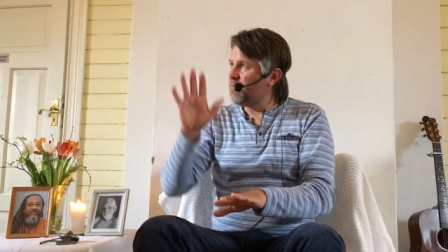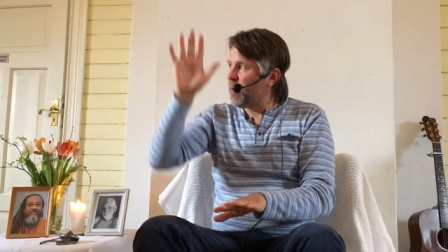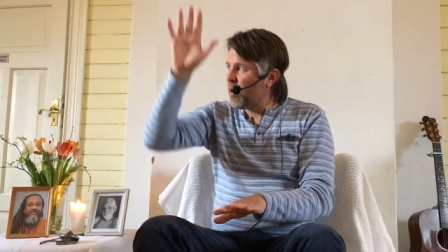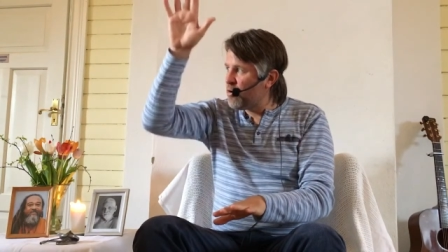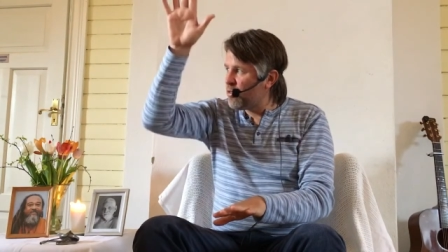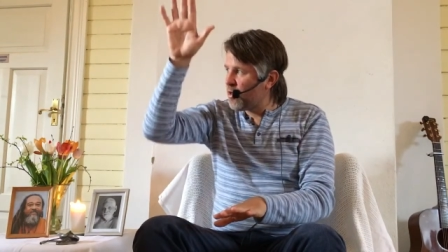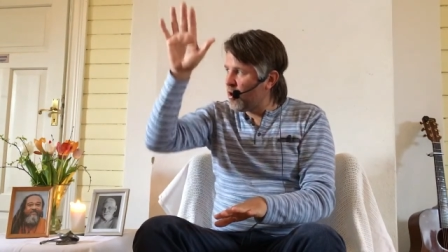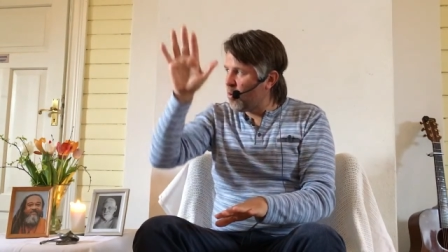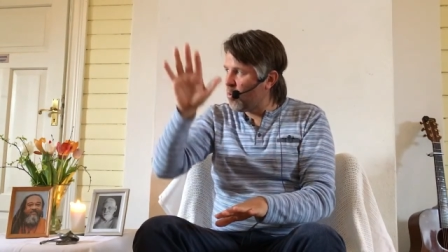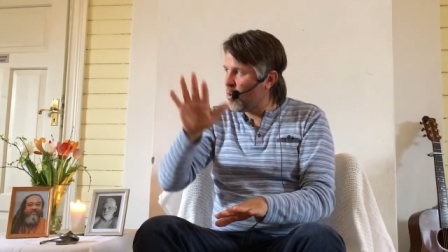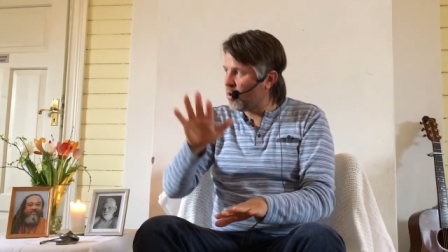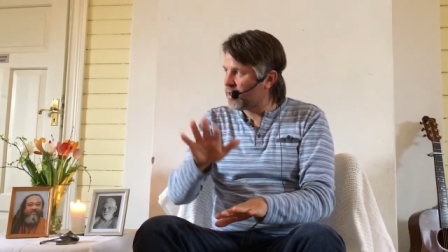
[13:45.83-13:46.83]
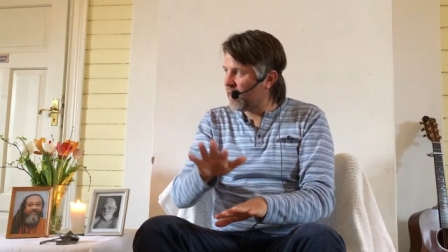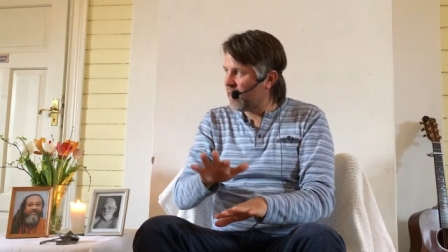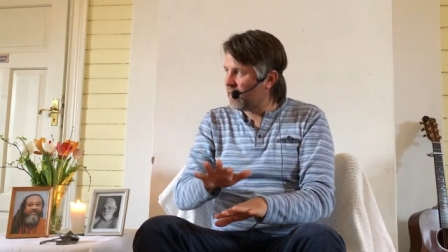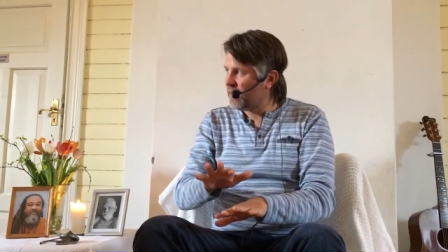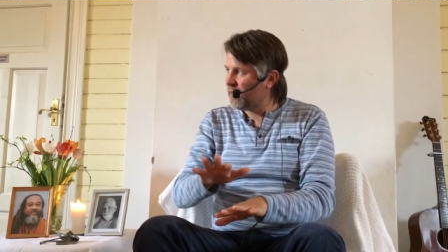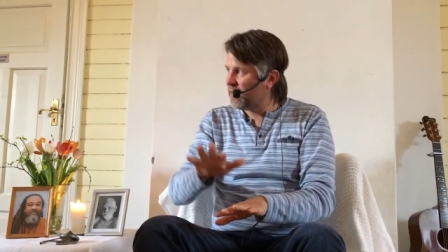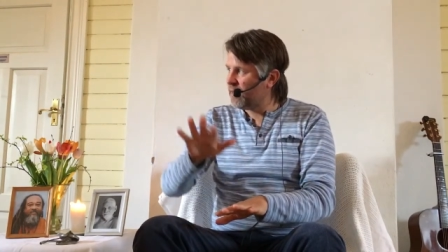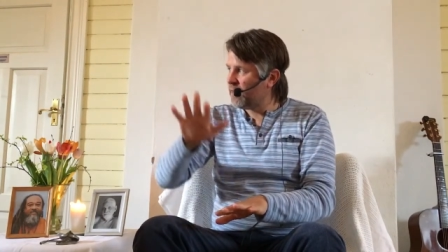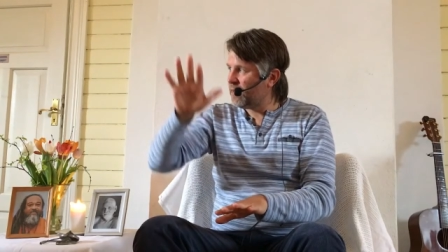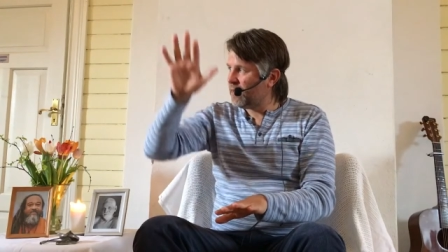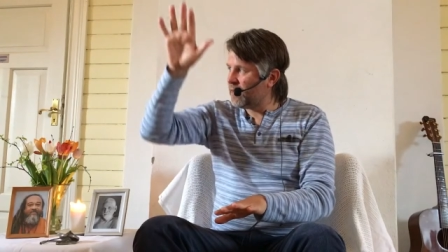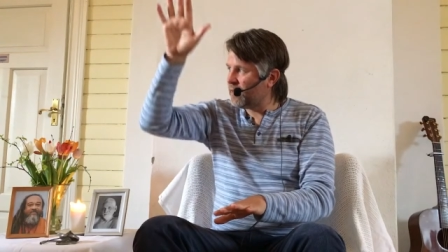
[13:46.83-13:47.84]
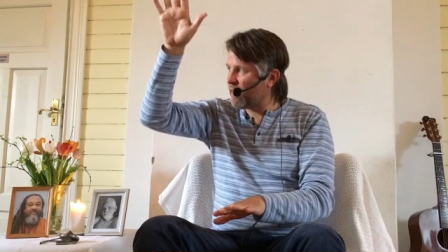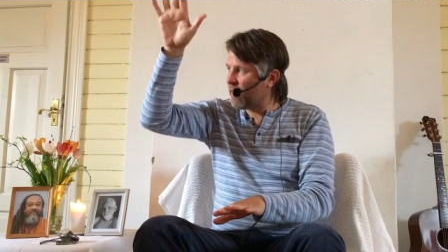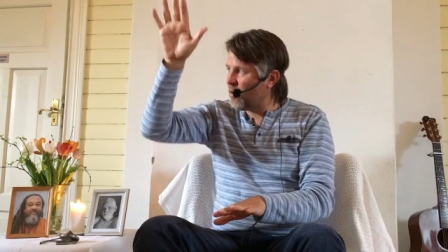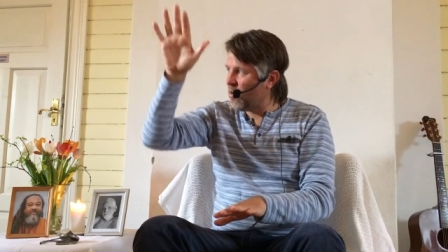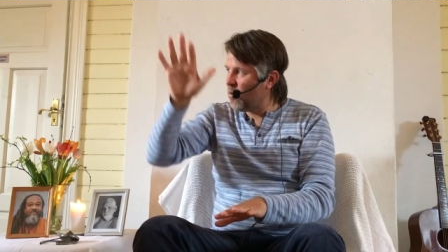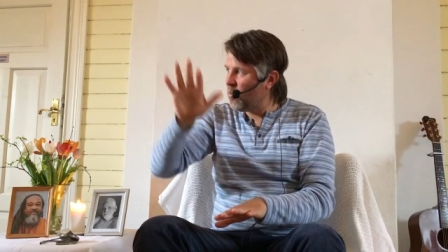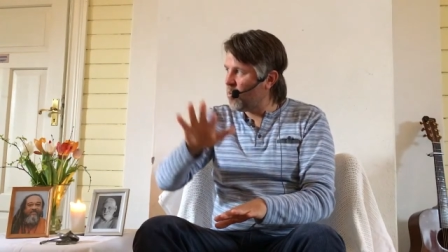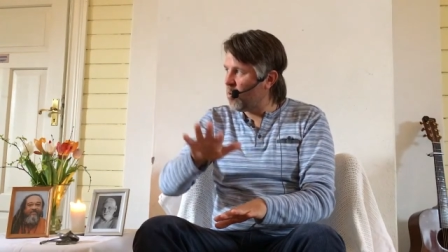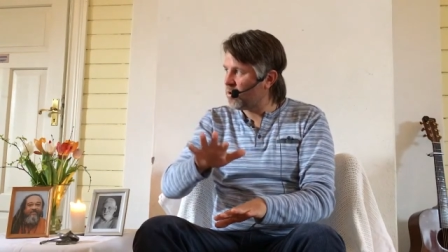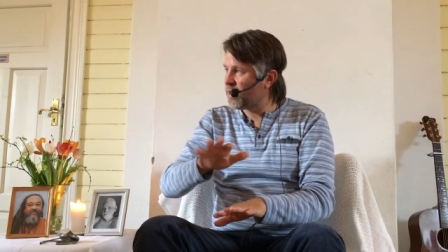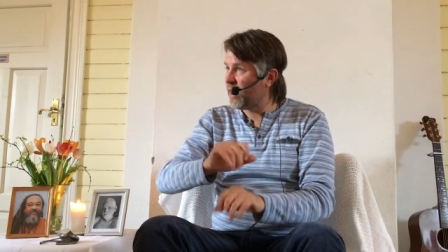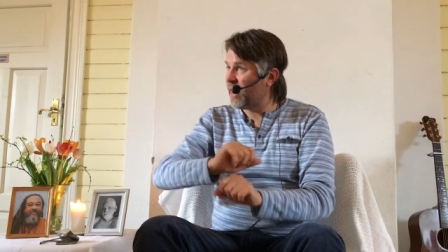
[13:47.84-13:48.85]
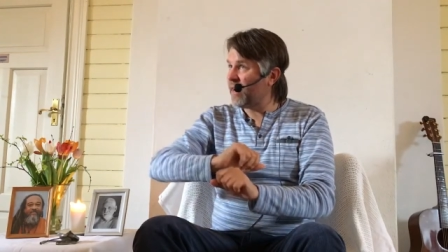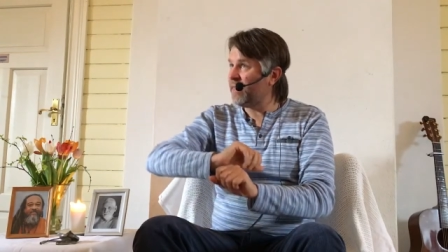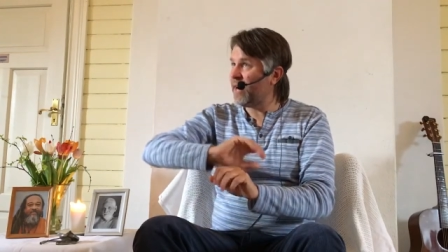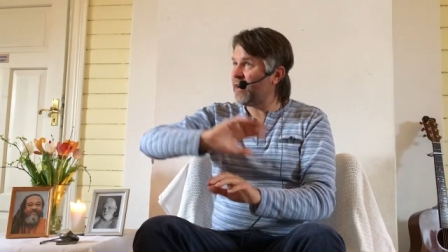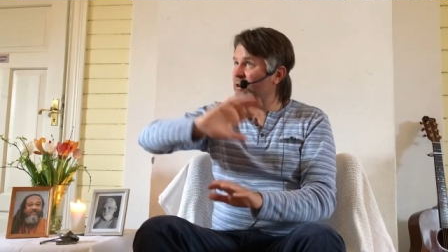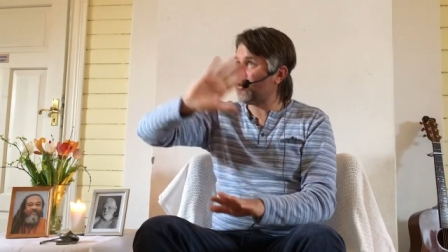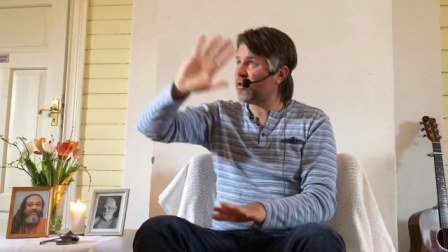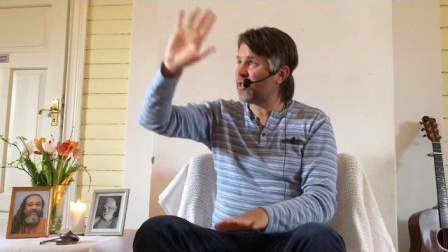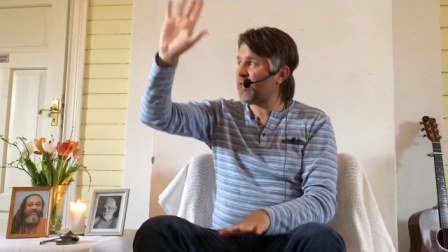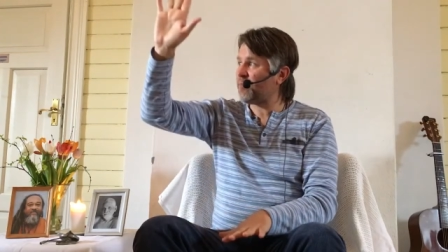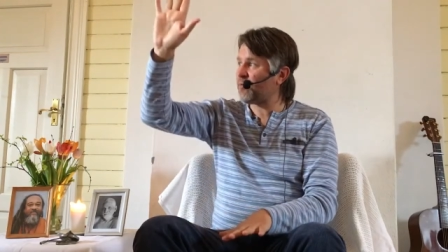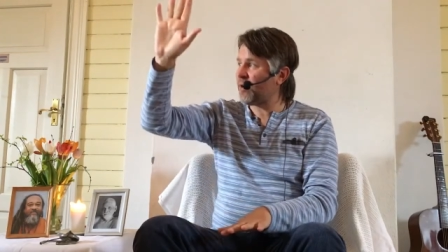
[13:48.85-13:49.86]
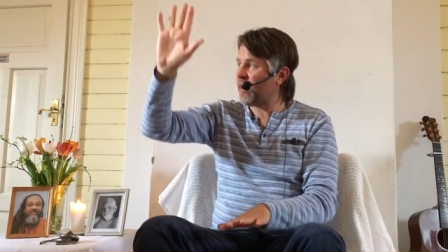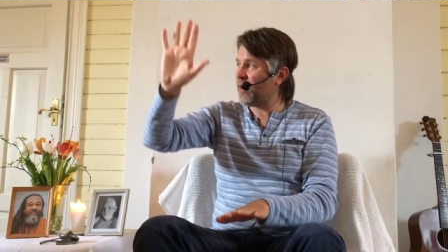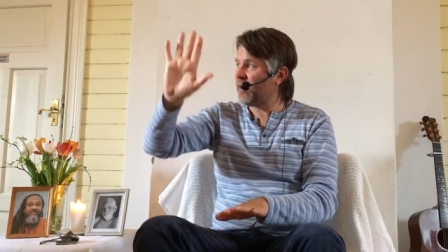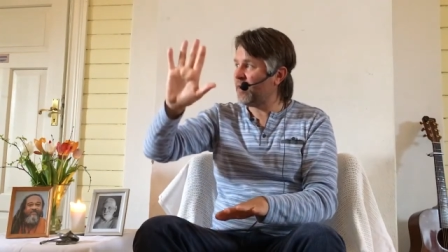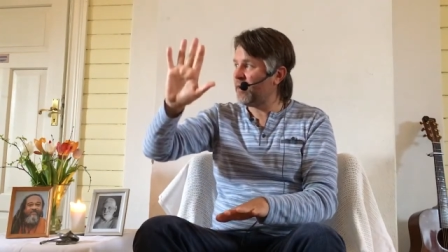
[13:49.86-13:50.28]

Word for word: Both are water. They are all water, and they're not separate.